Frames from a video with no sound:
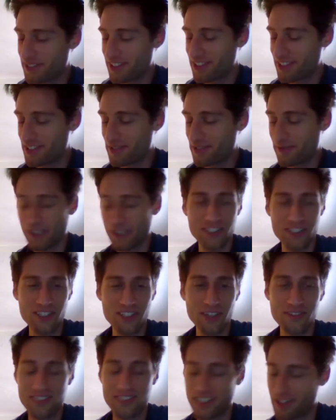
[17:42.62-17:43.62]
some funny
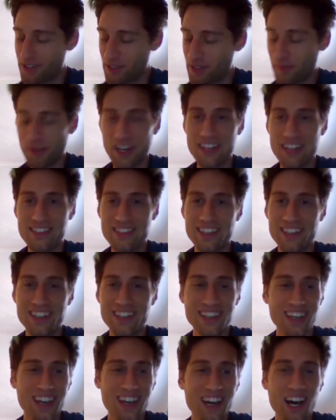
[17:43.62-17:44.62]
jokes that I was surprised at.
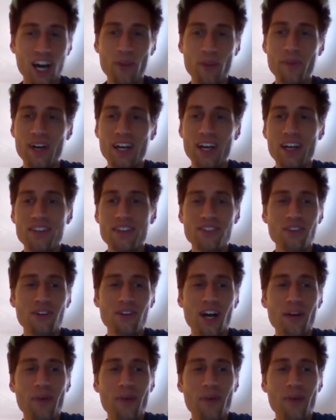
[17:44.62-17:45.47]
So